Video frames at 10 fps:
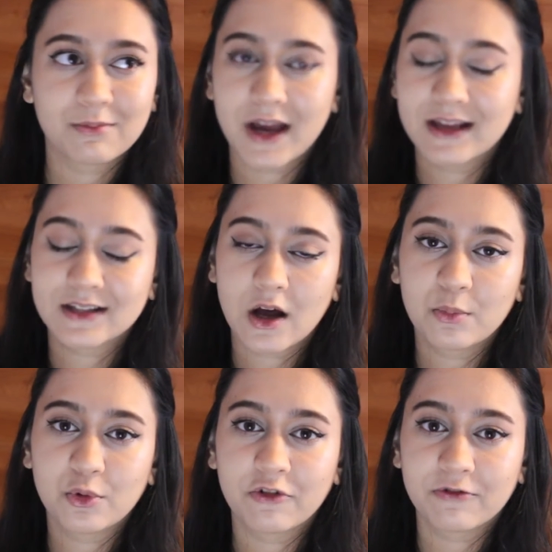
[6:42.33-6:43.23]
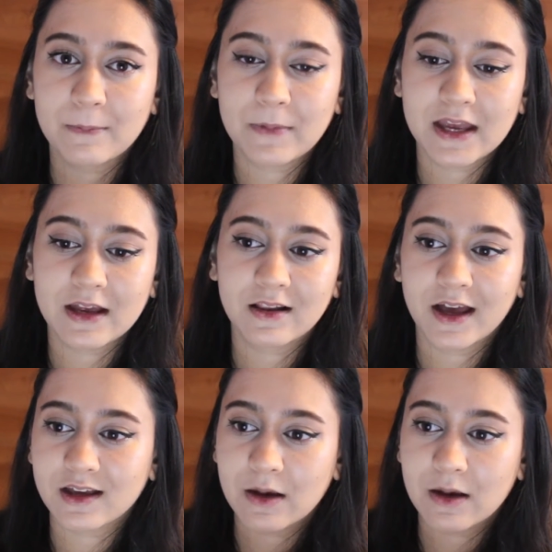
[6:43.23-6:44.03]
my example of it being like